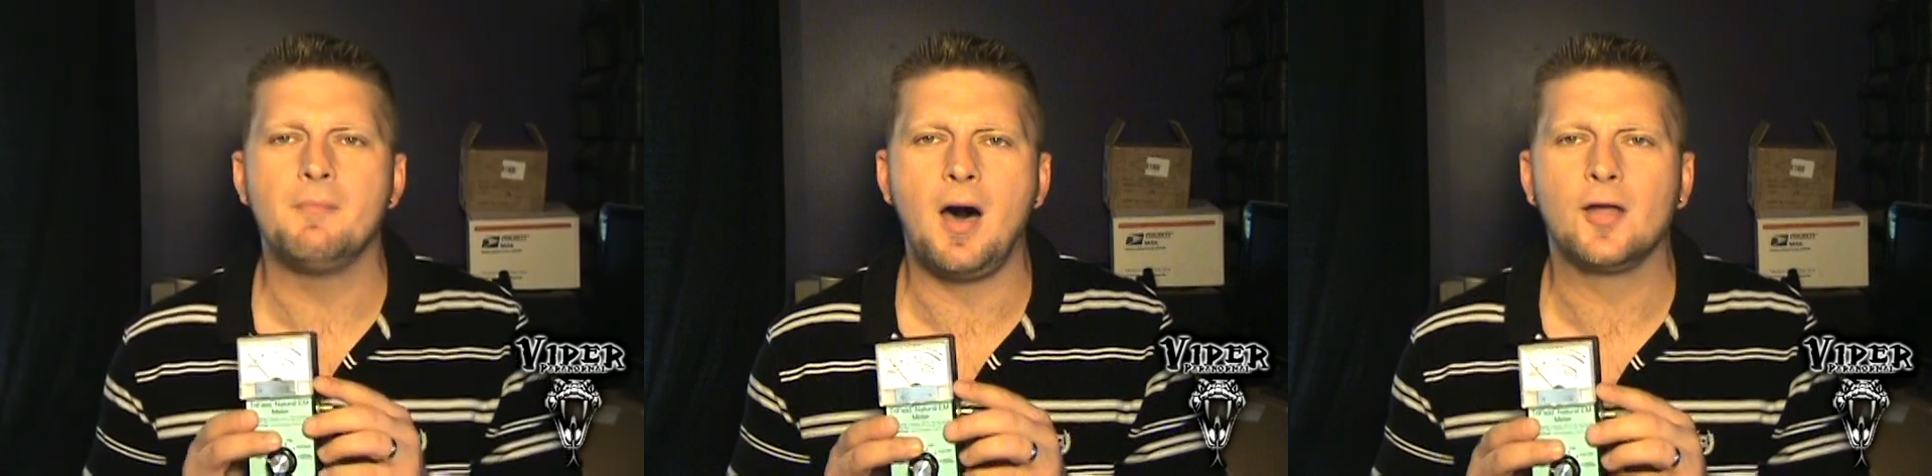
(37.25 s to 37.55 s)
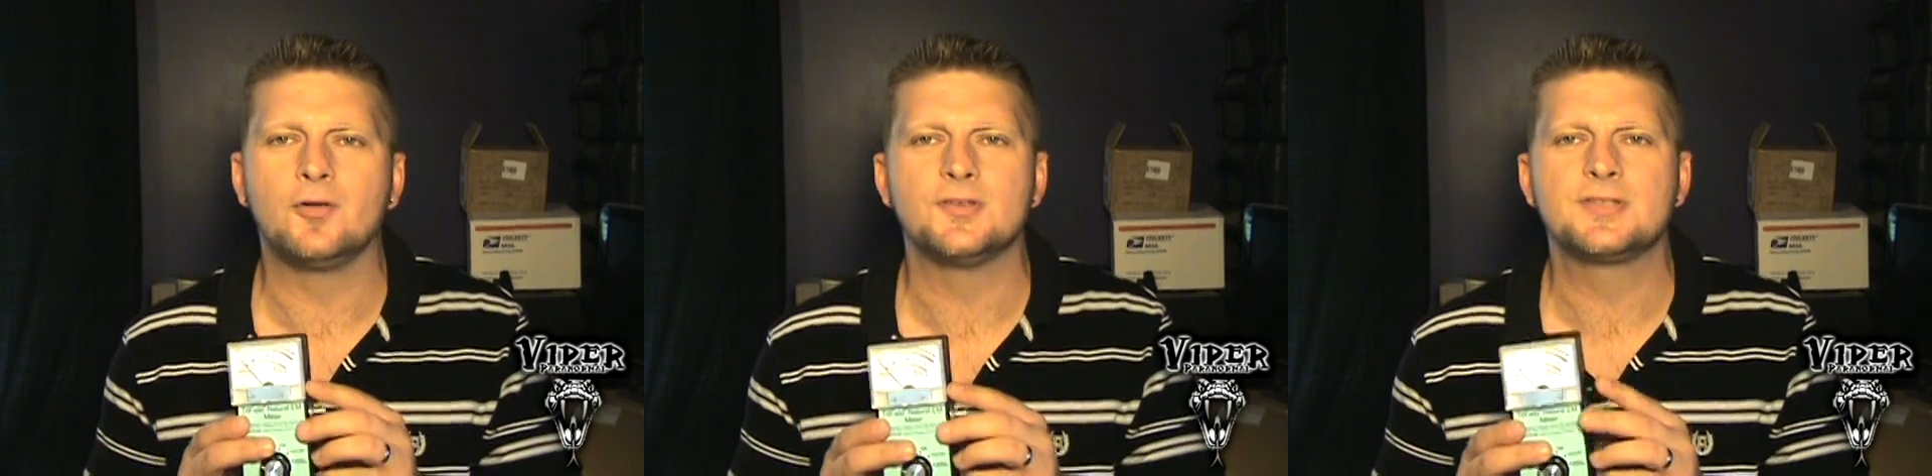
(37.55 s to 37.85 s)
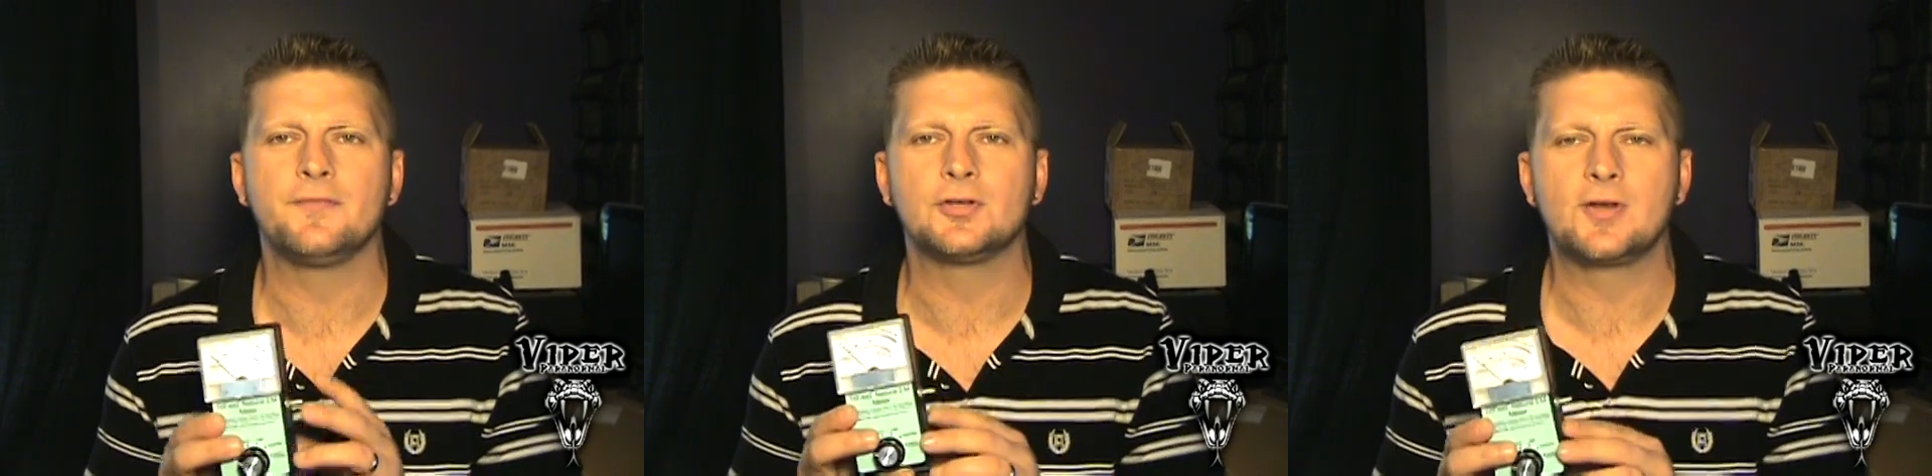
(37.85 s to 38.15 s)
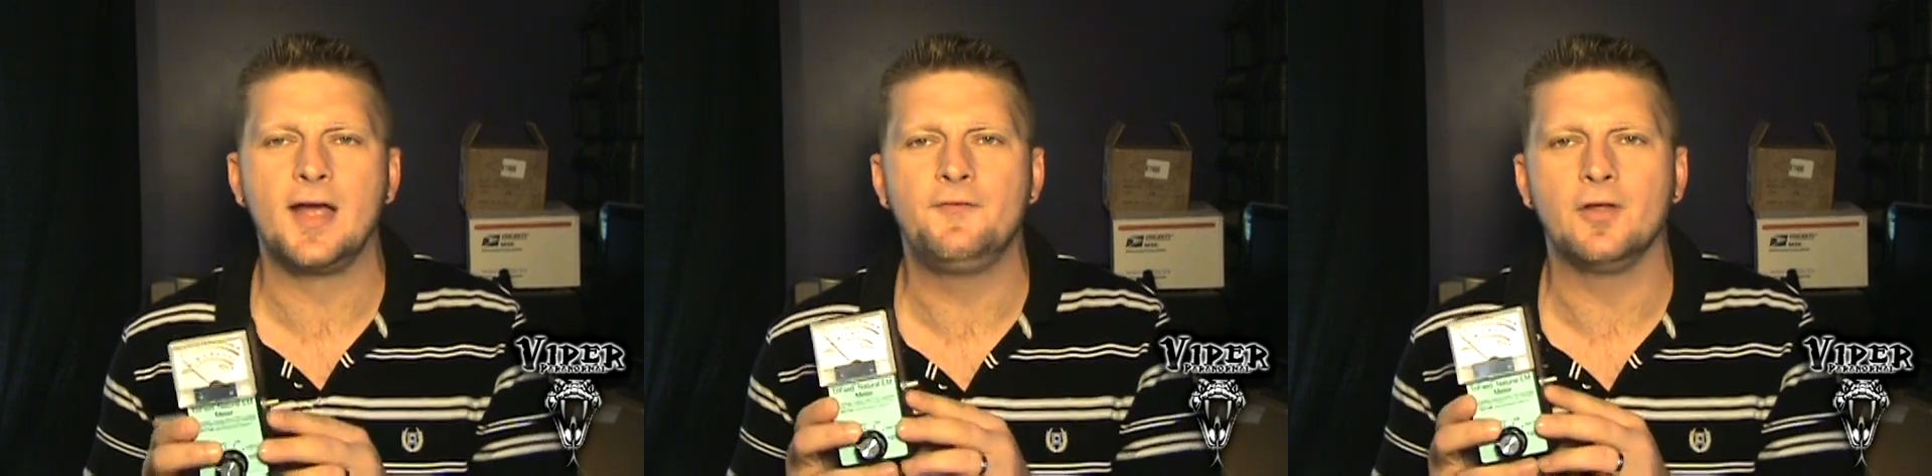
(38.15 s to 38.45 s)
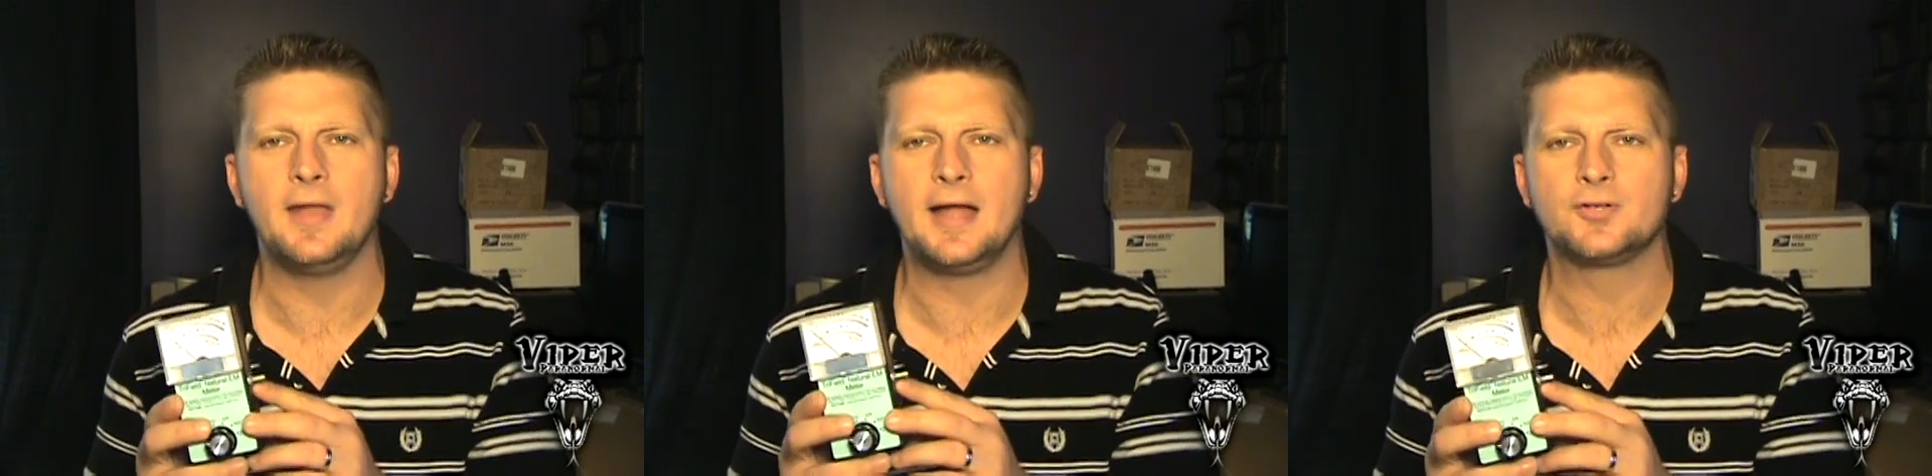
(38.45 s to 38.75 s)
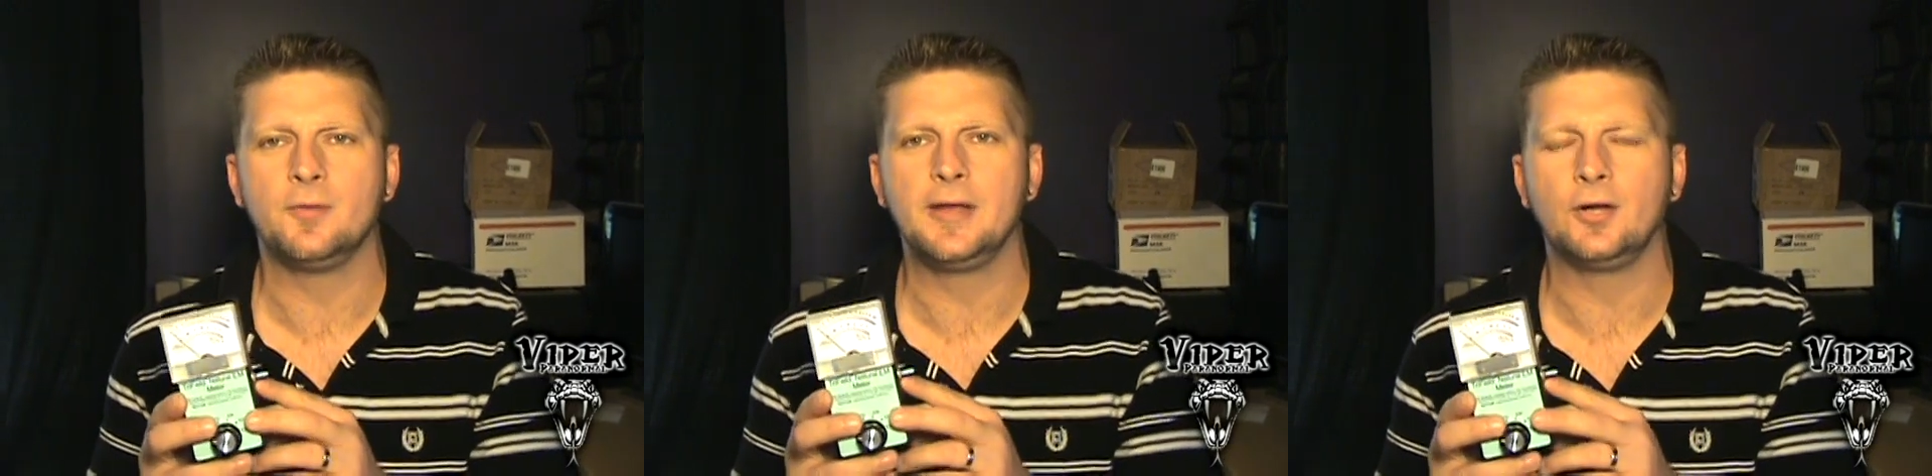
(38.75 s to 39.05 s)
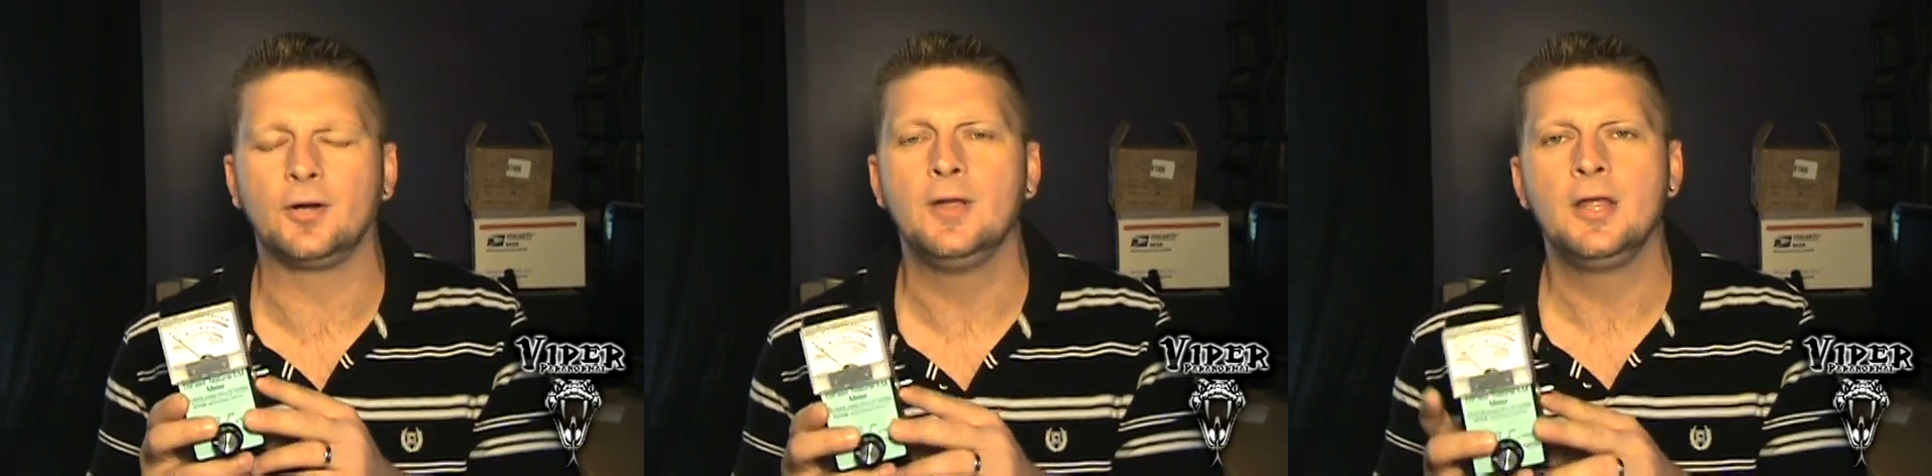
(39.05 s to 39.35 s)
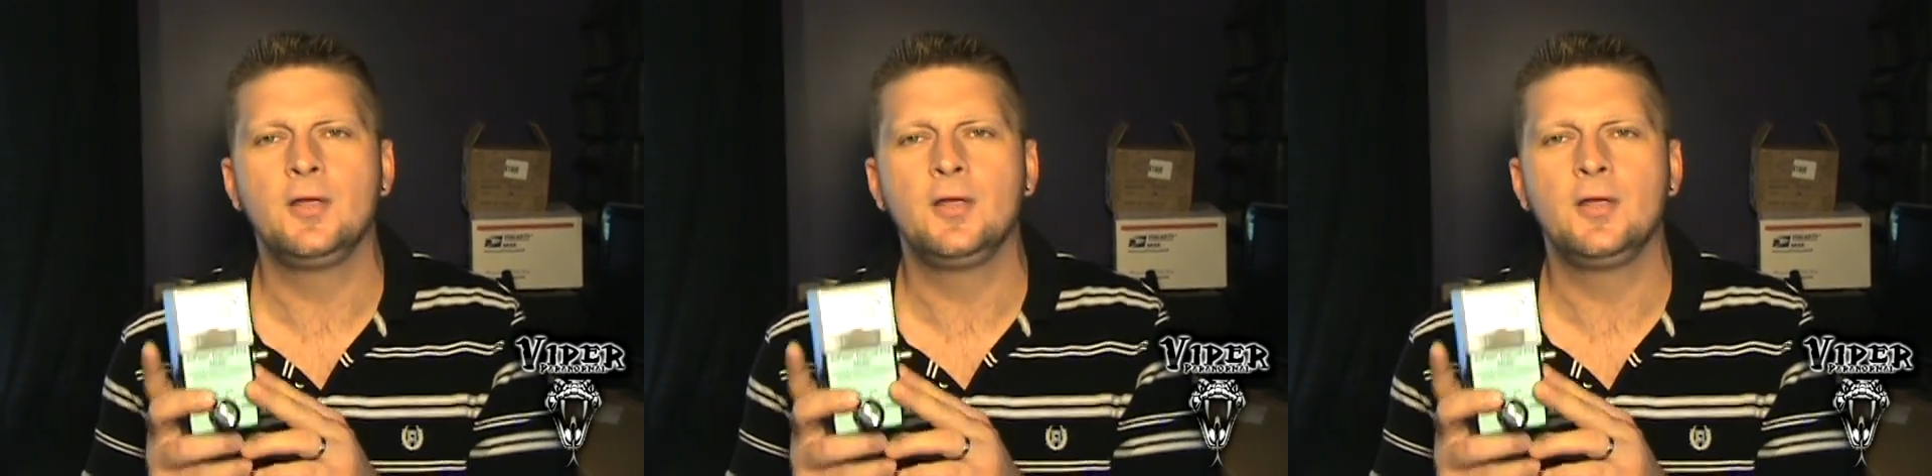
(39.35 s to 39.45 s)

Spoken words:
models of the Trifield natural meter.